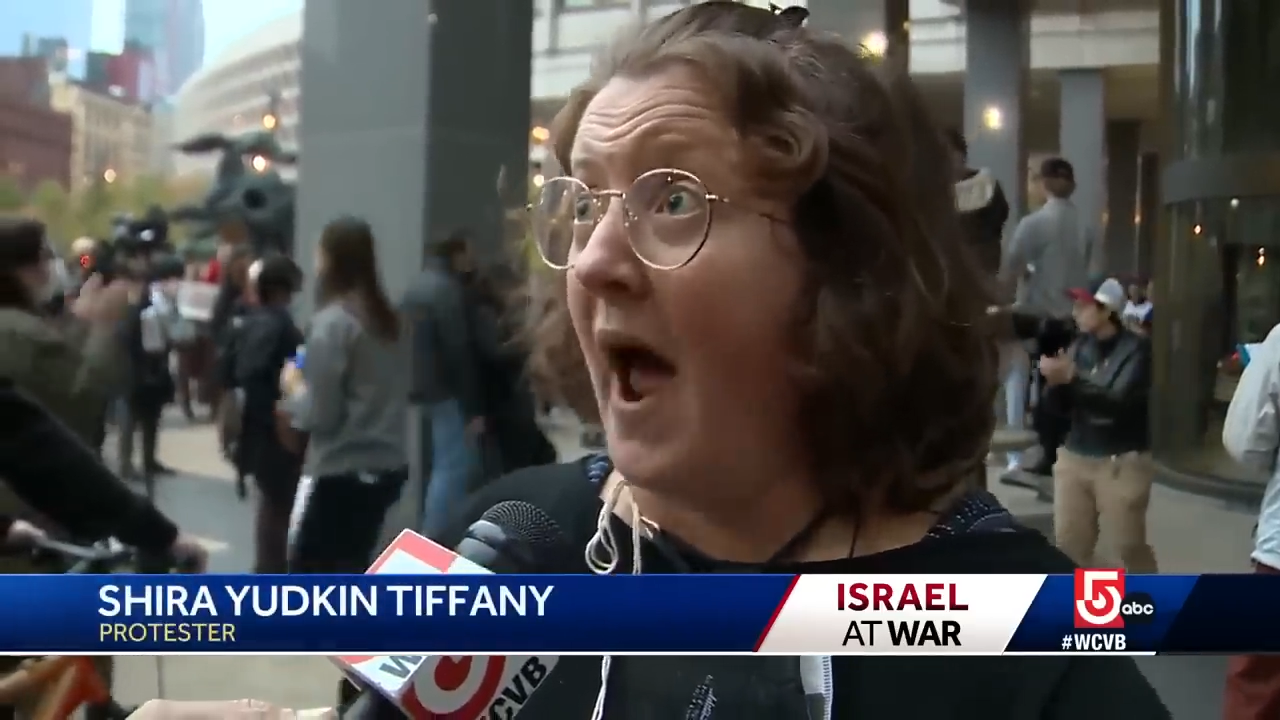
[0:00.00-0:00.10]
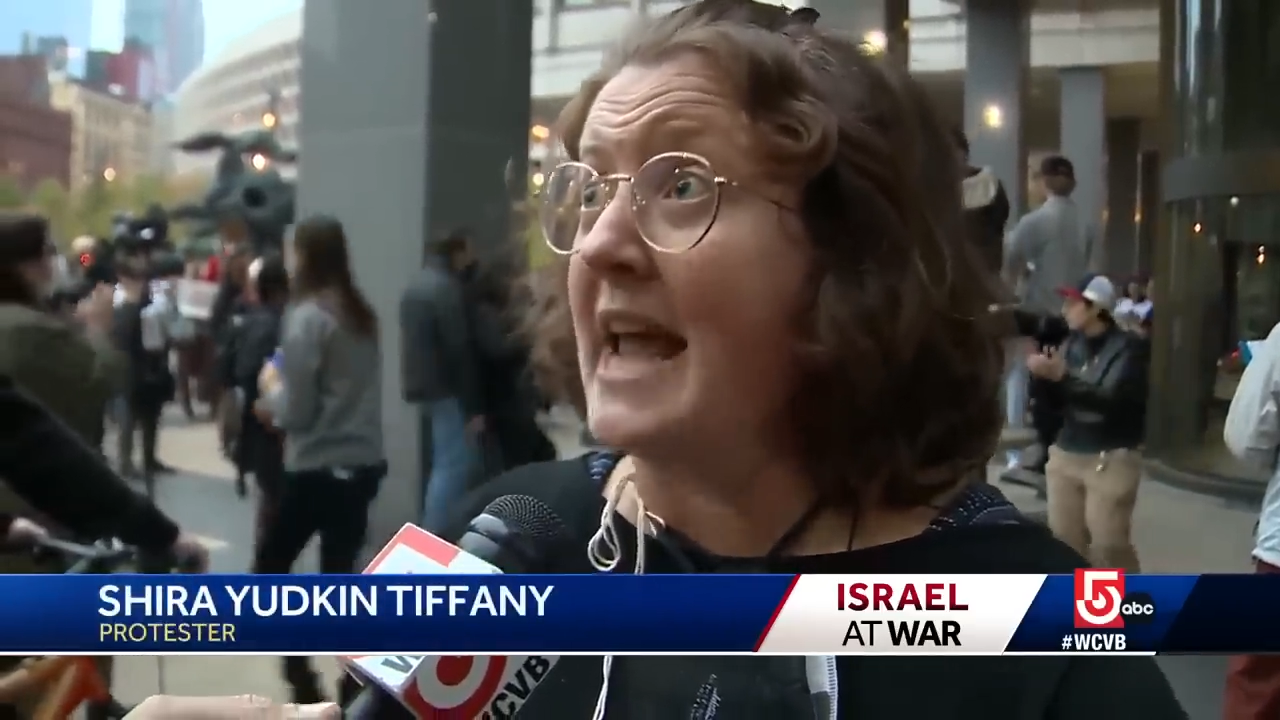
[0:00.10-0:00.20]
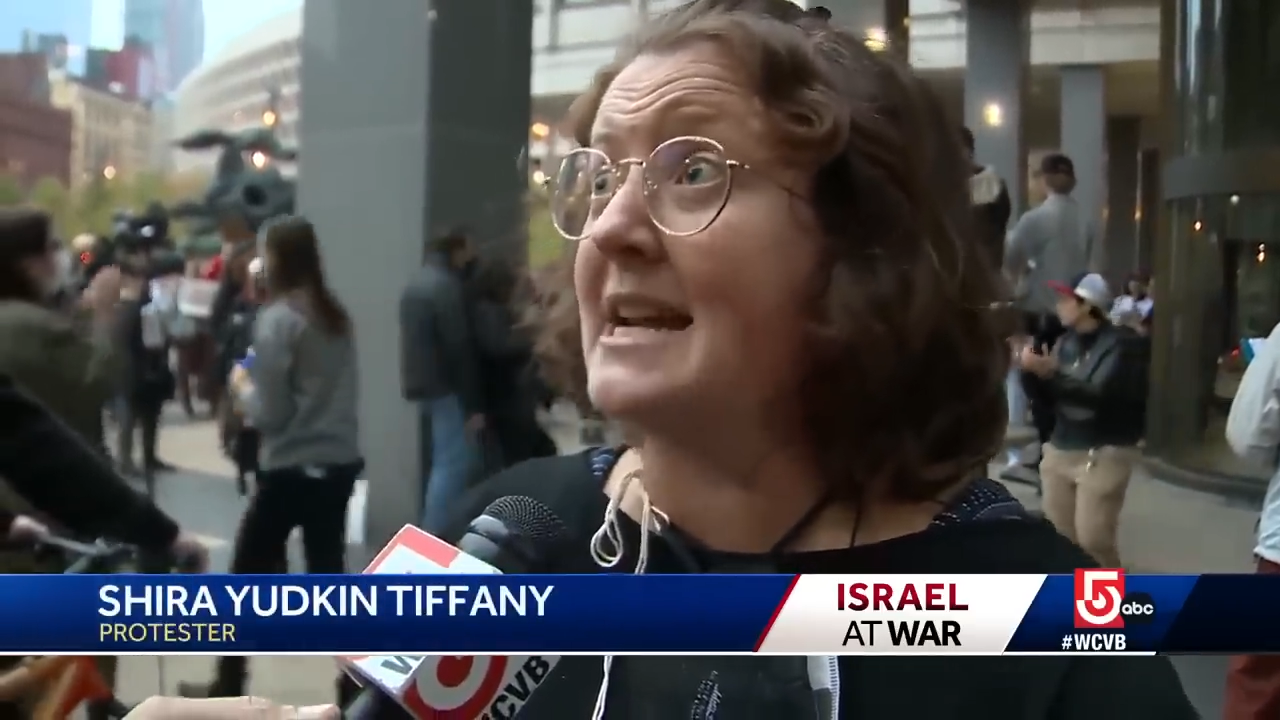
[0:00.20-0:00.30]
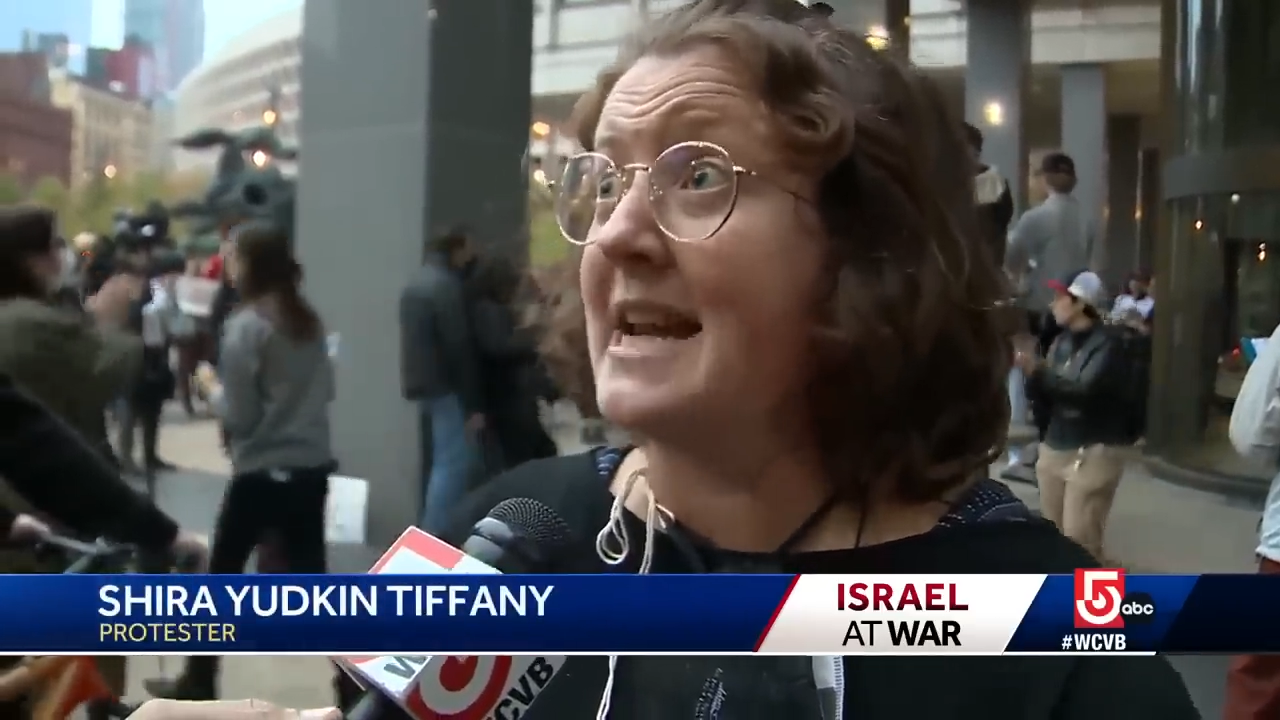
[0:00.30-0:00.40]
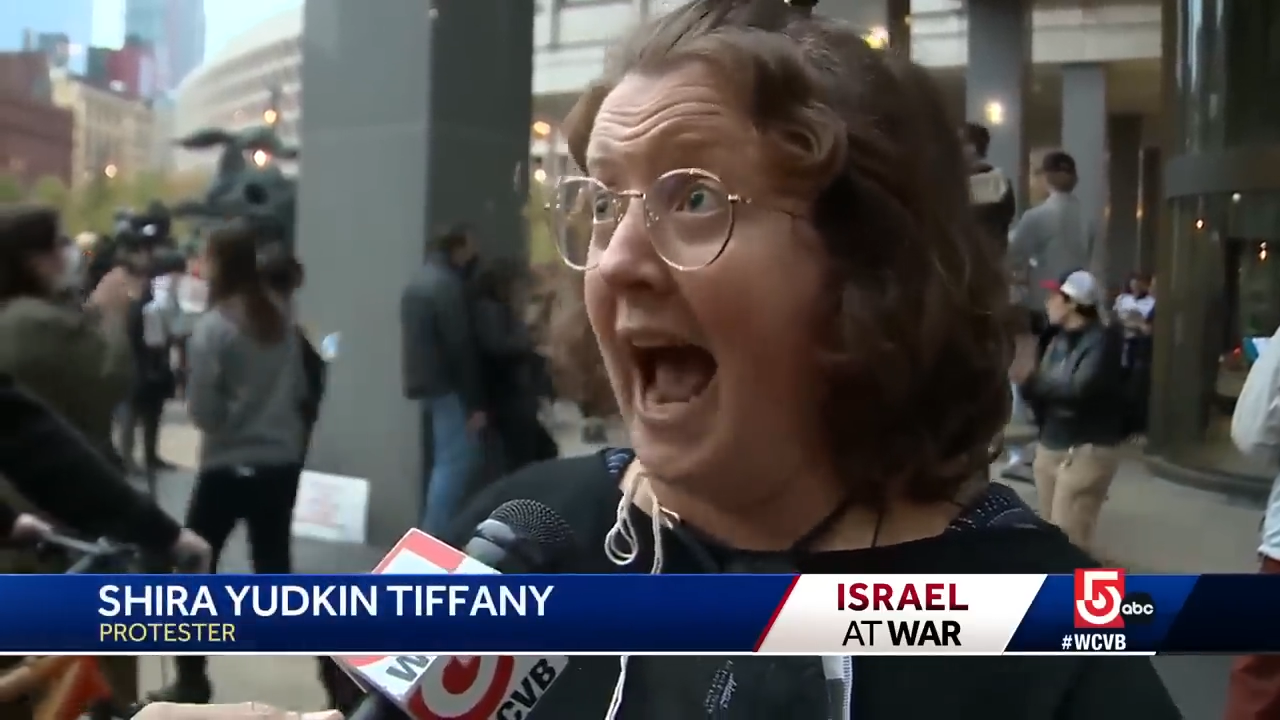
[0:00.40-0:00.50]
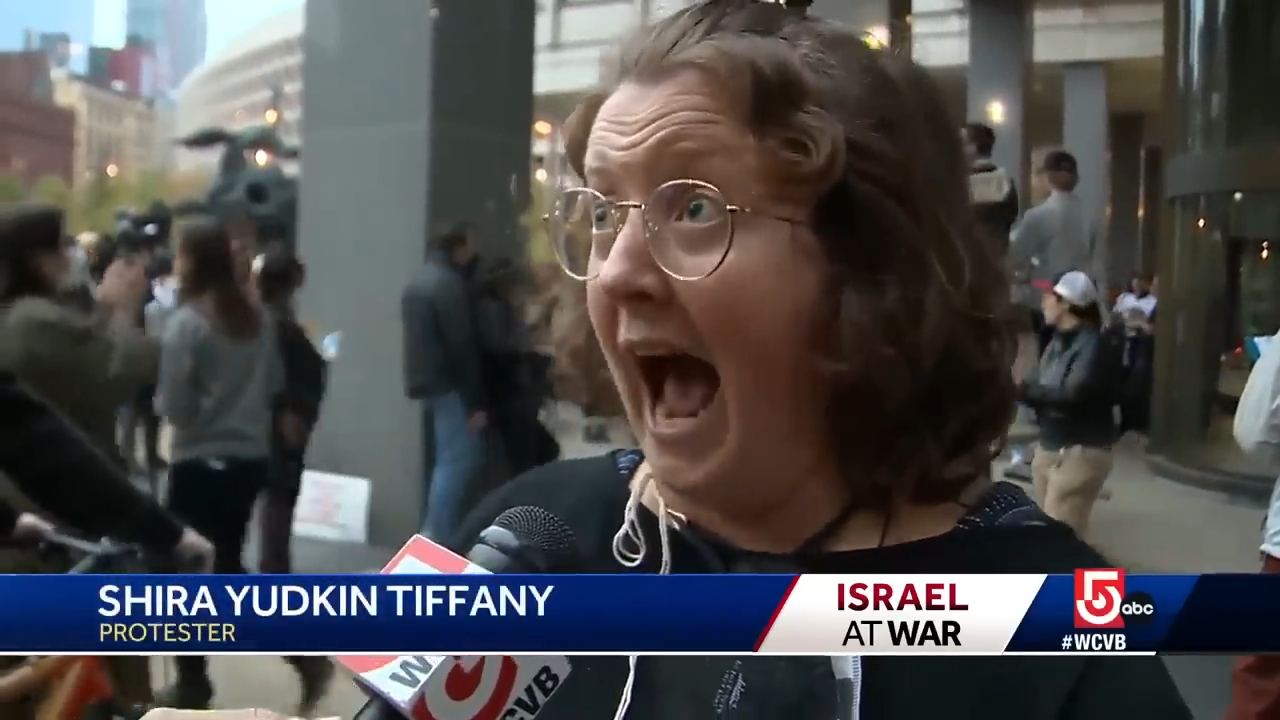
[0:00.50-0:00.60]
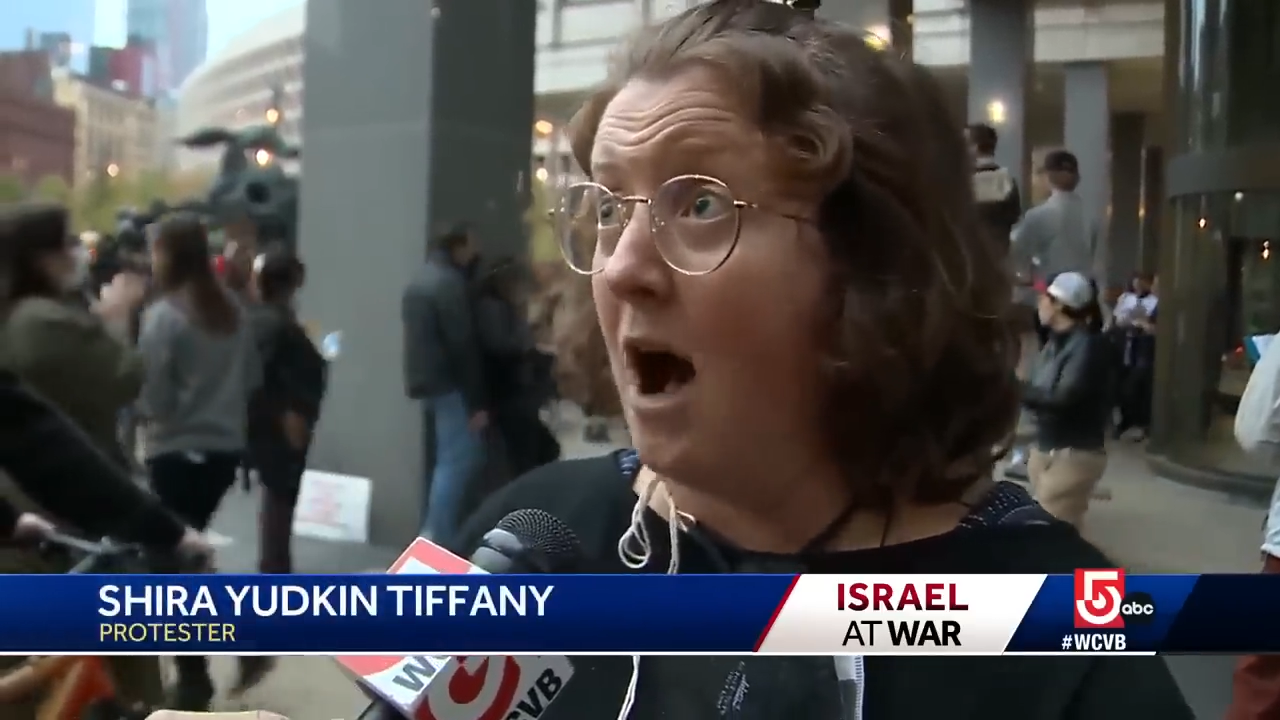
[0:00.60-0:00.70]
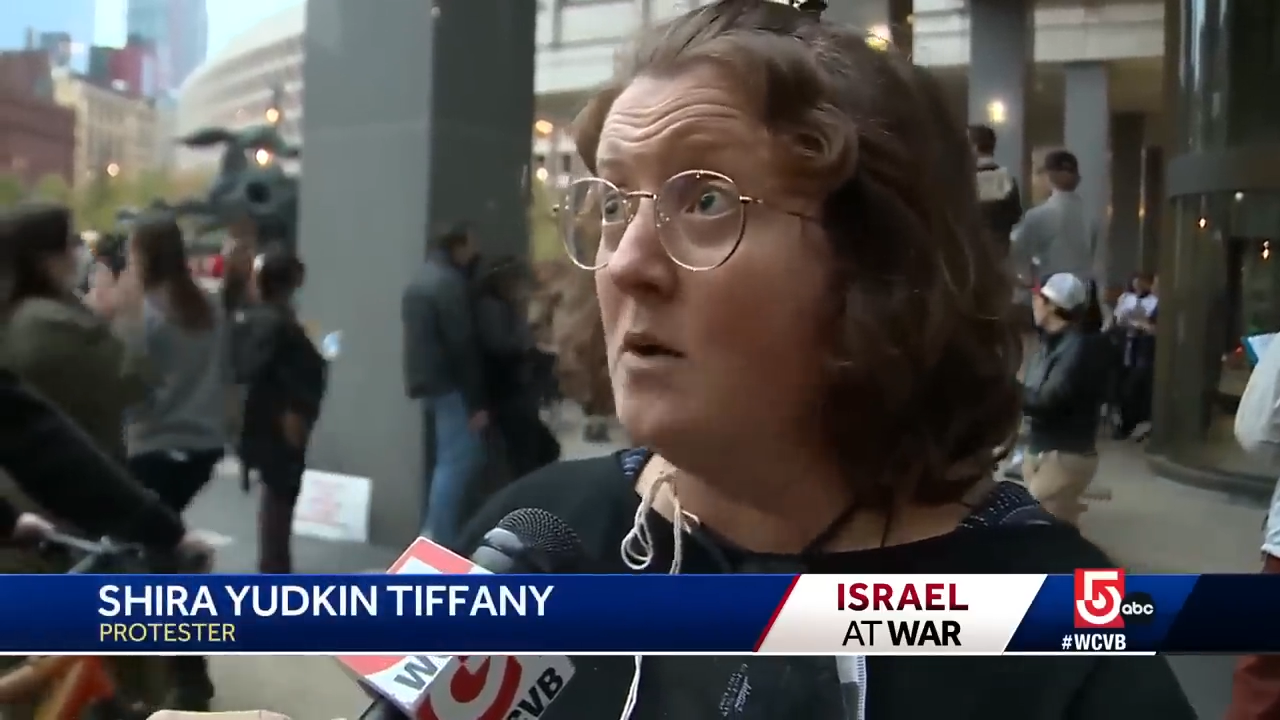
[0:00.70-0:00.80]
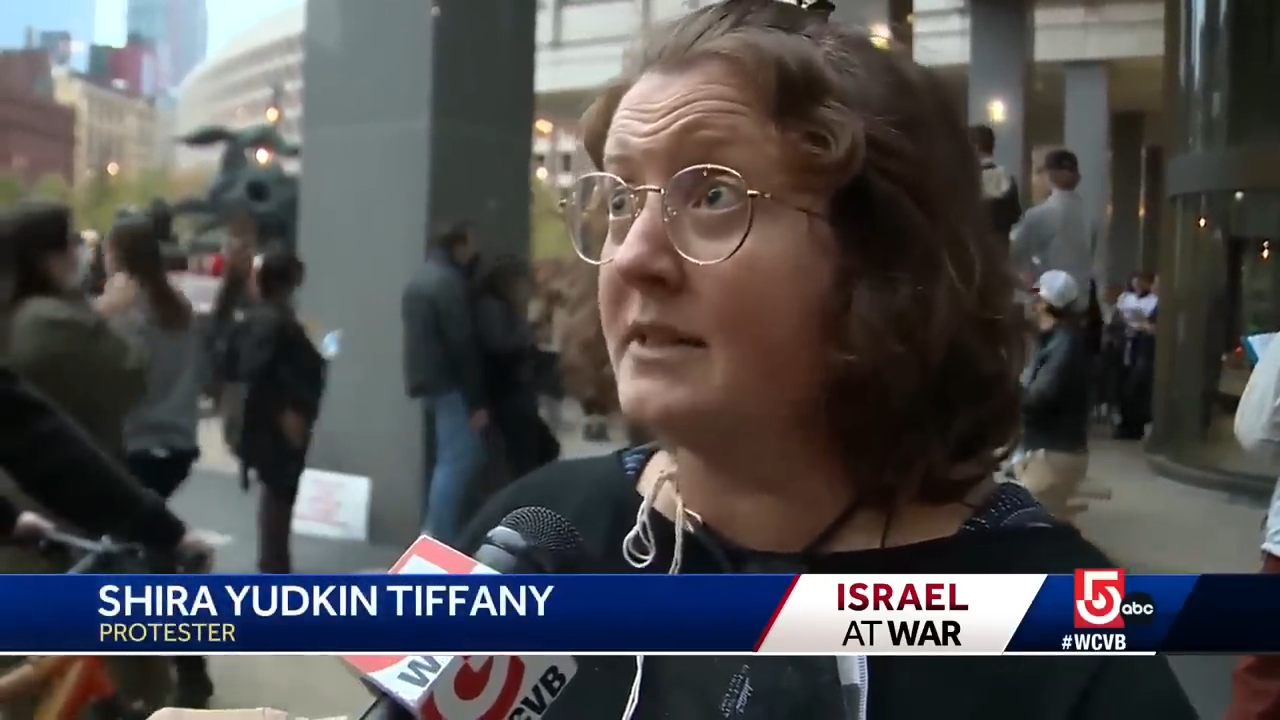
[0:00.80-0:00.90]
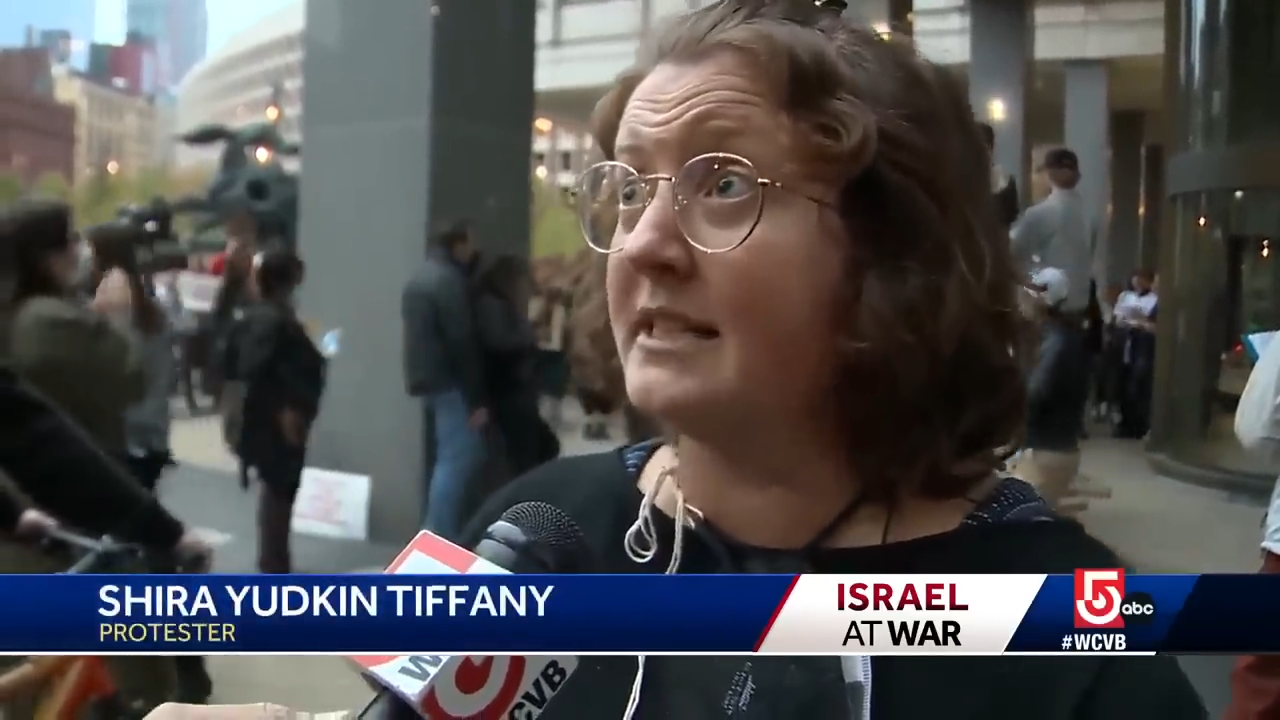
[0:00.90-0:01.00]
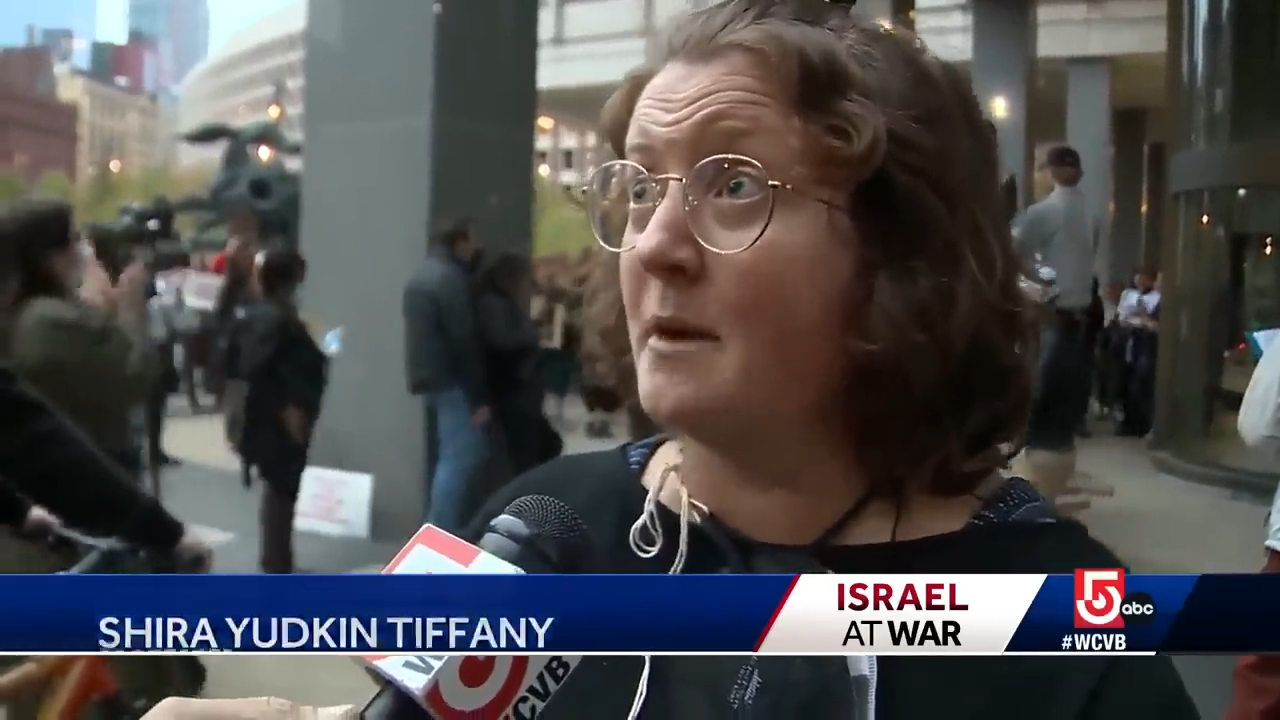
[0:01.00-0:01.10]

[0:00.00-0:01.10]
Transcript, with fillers: right now,